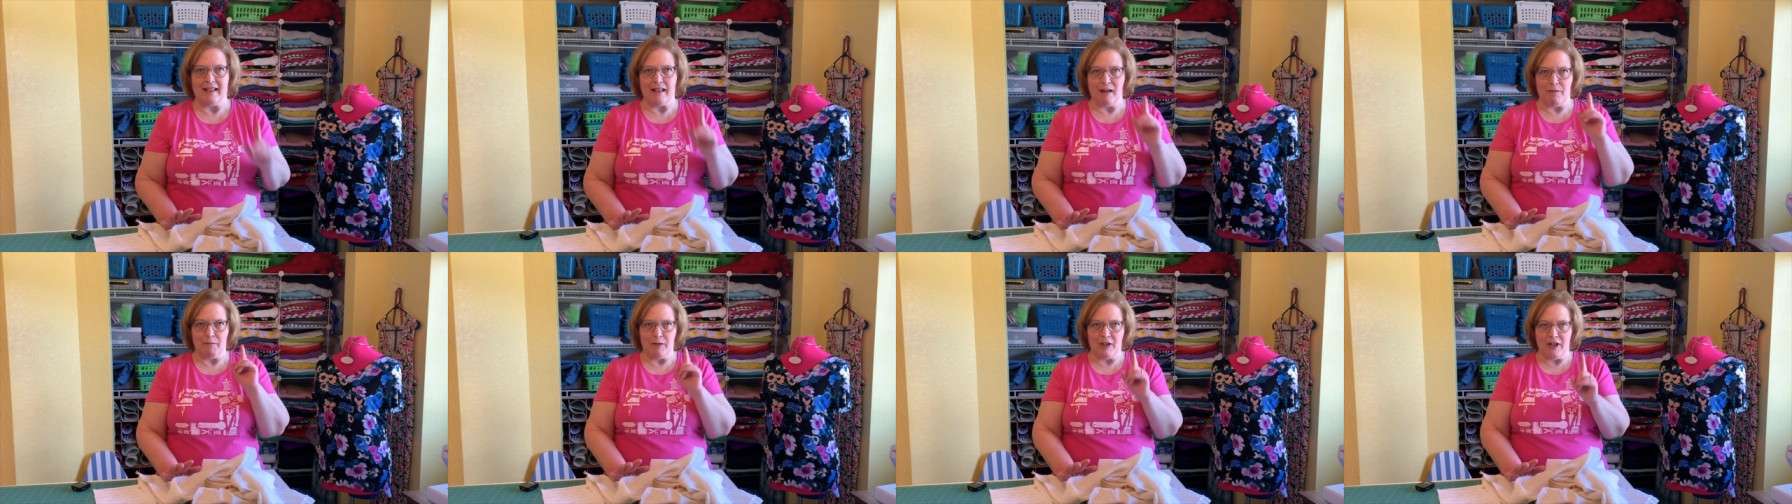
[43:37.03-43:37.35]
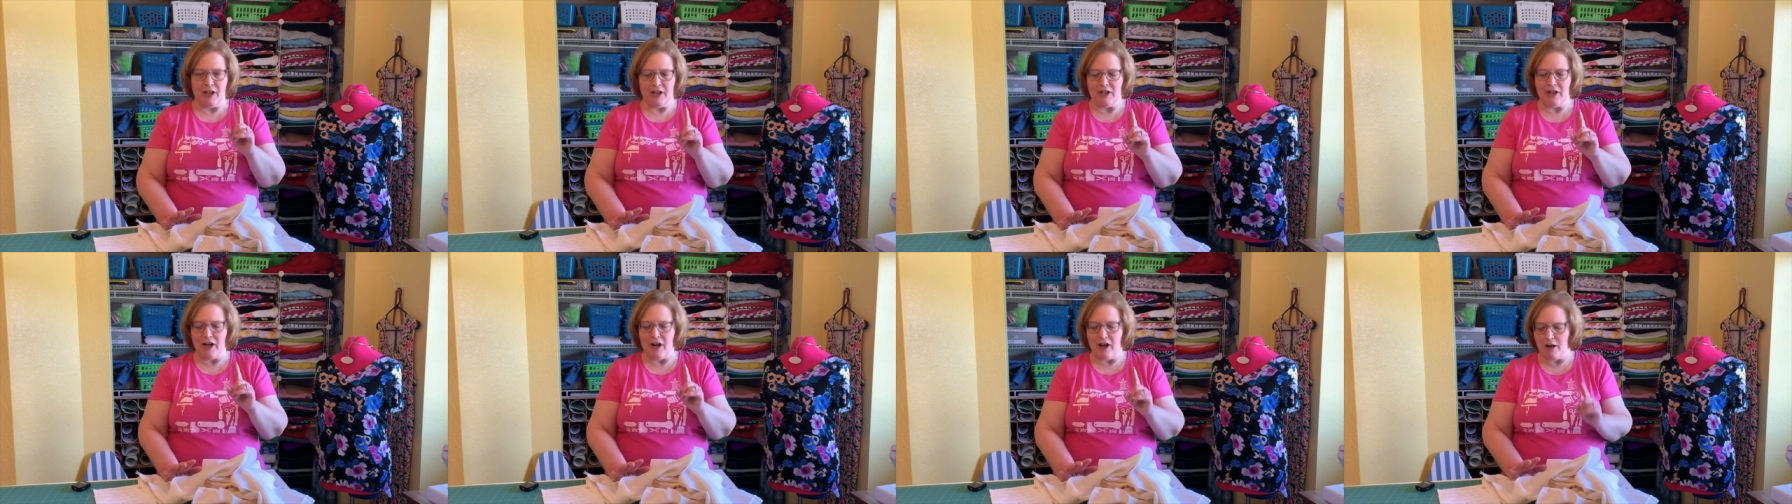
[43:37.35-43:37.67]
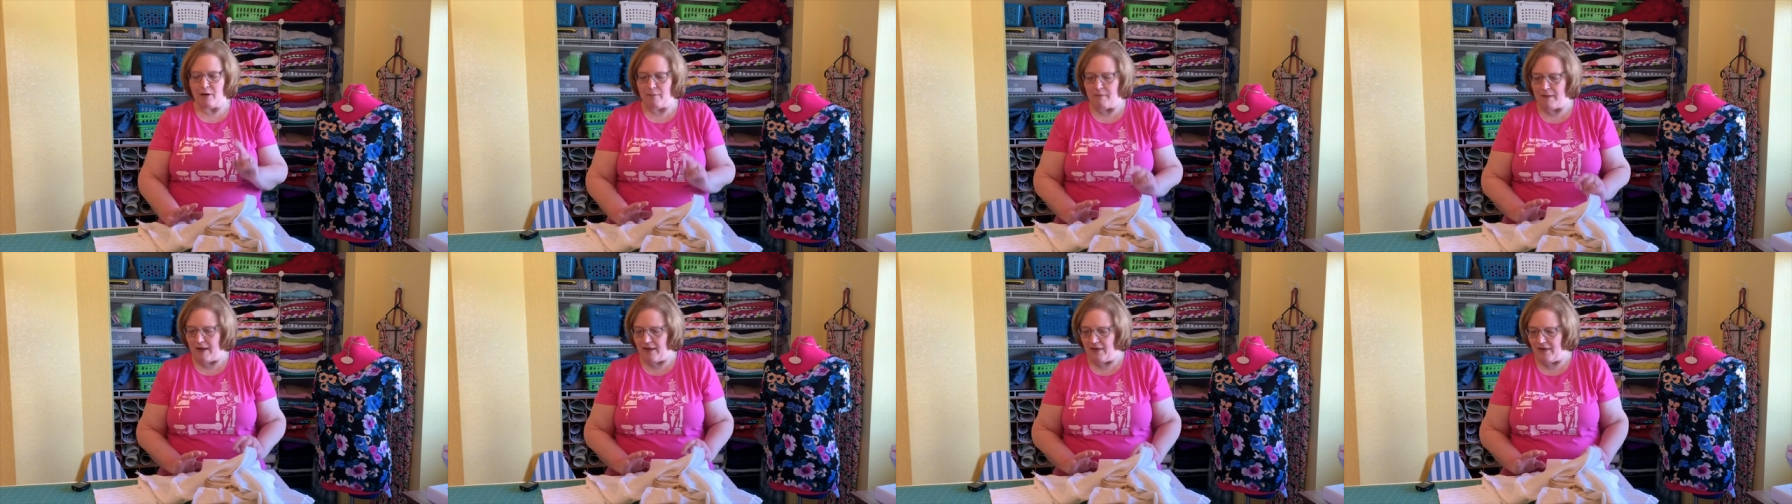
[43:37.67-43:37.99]
and I'm going to
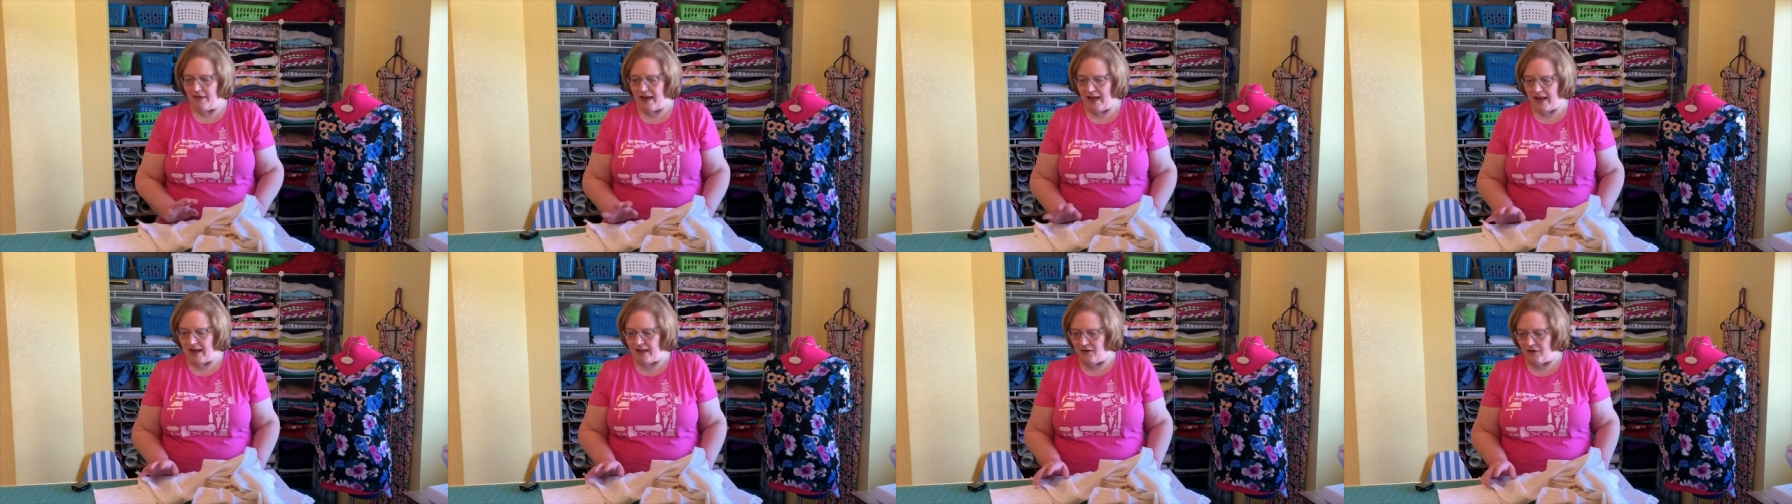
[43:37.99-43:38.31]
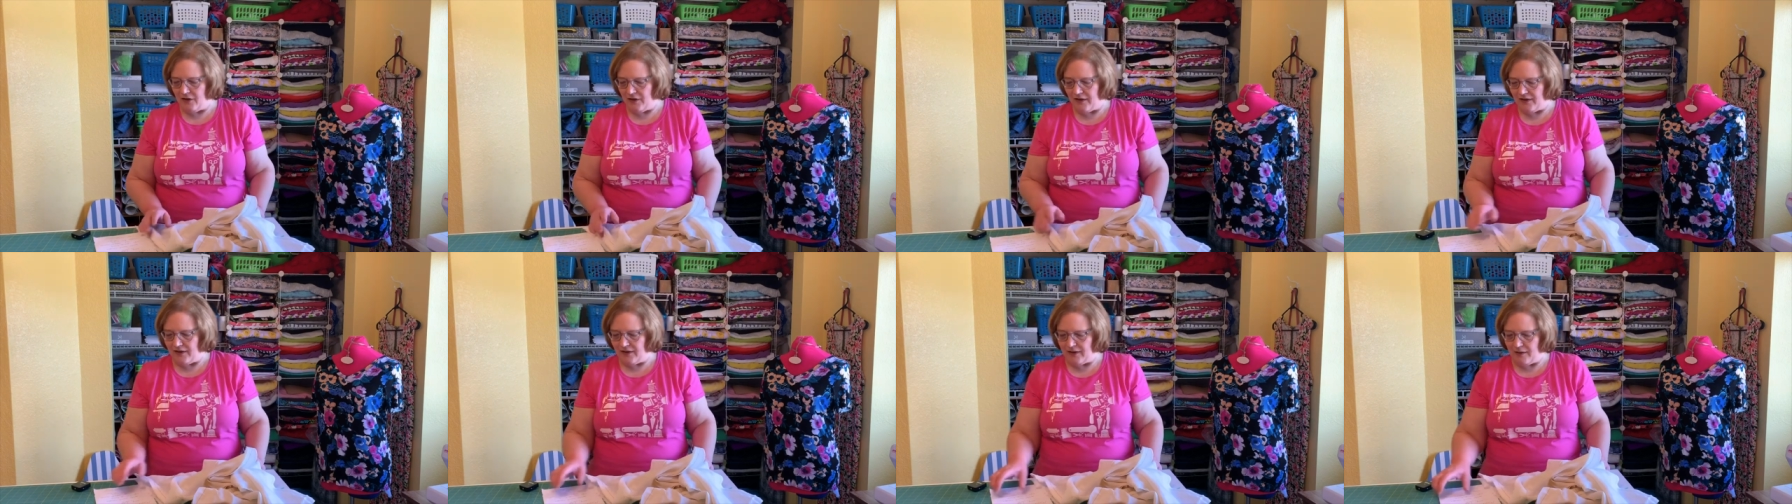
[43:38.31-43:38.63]
talk about that in just a